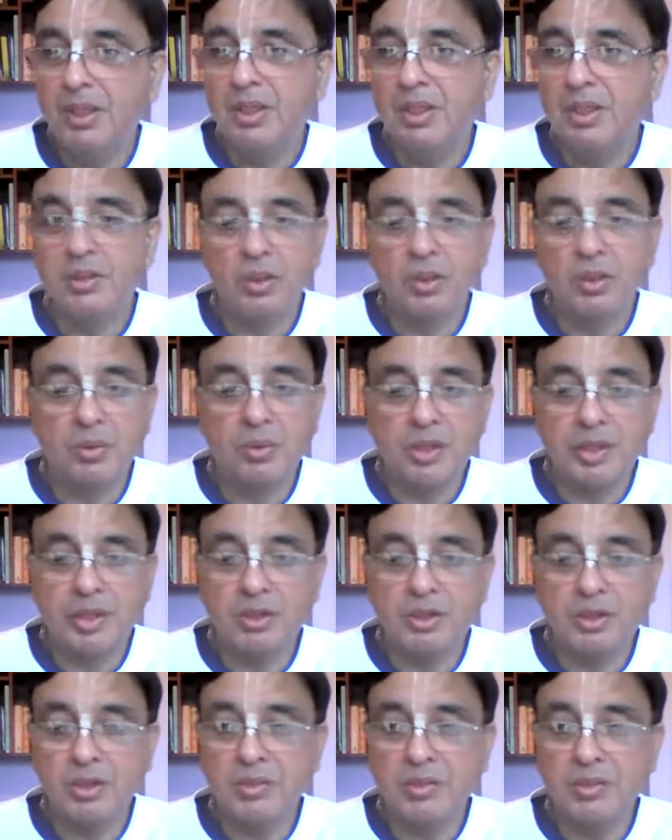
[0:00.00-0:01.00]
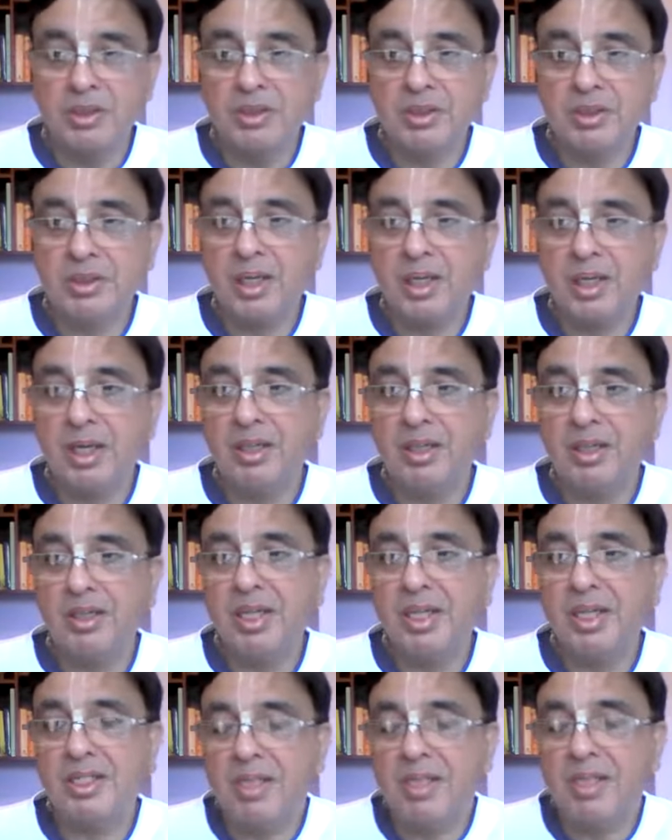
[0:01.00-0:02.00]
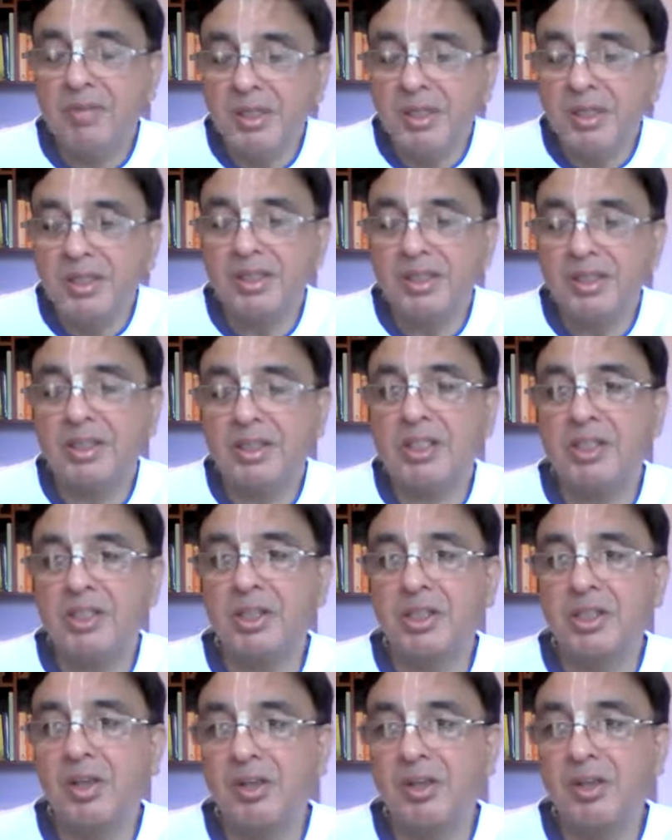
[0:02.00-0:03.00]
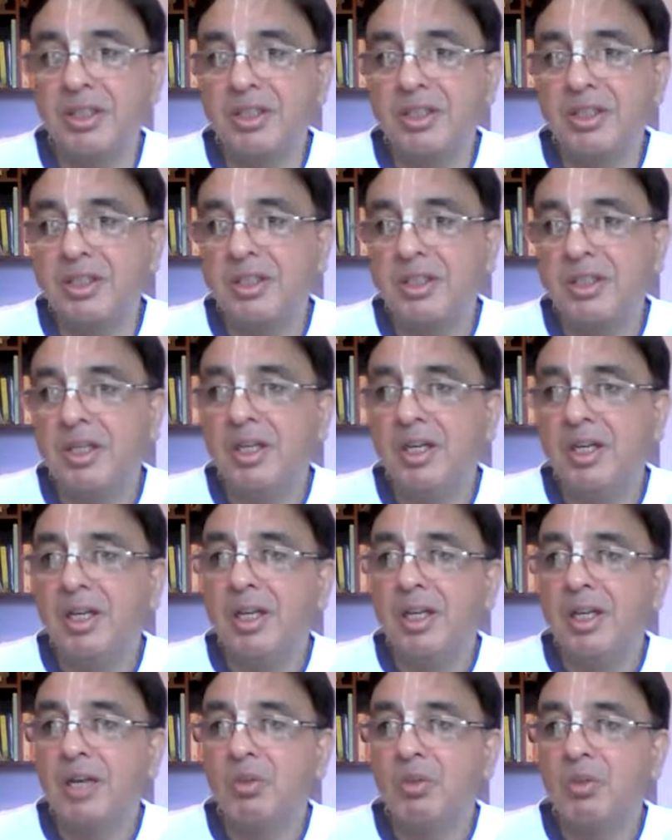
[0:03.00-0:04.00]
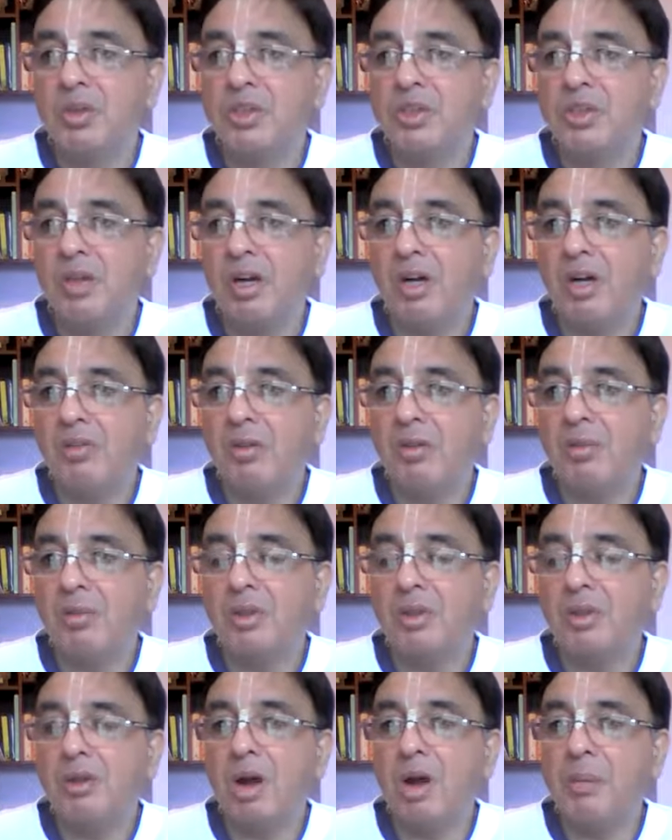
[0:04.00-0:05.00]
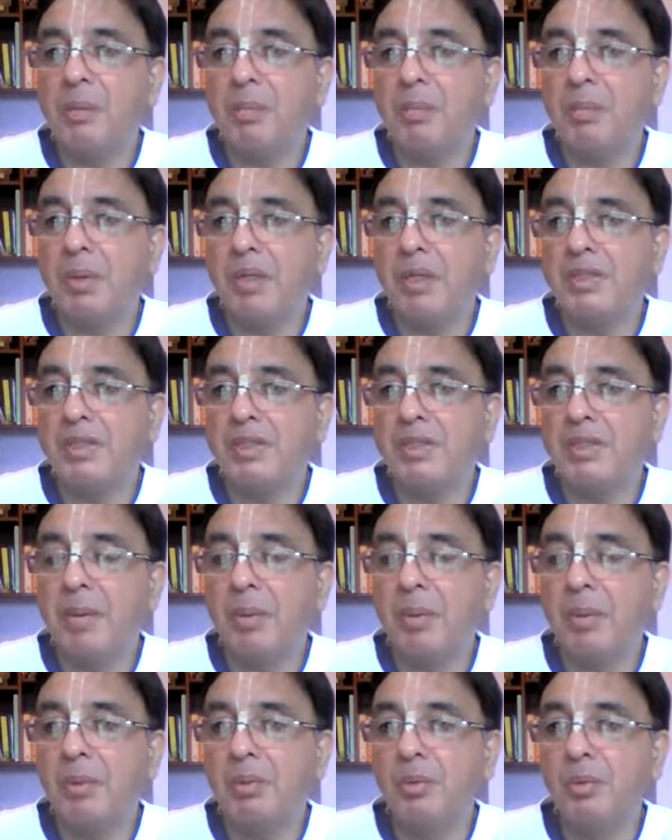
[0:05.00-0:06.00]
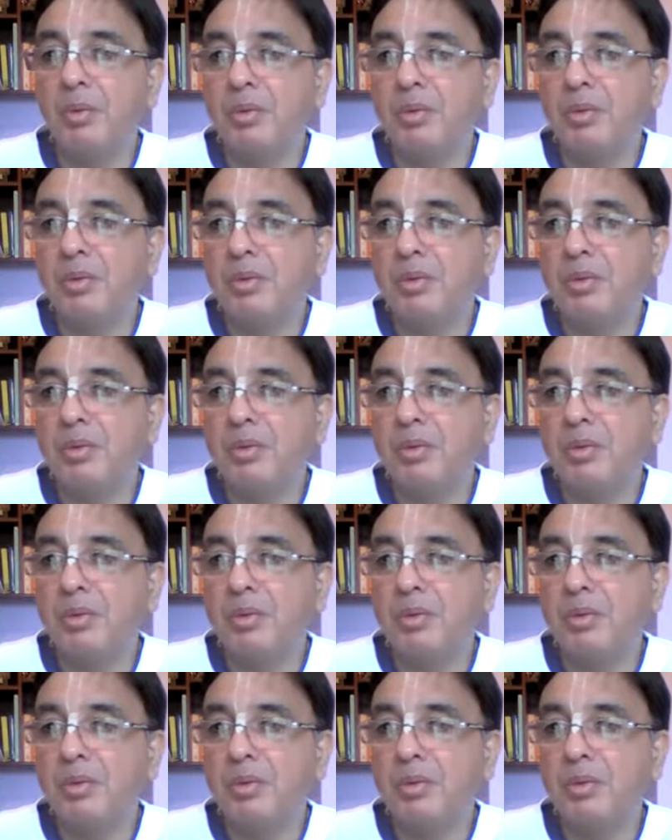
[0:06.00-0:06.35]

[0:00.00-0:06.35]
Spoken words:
So thank you so much. Let's have a little discussion on this. We'll start from the top. Jai Prabhu.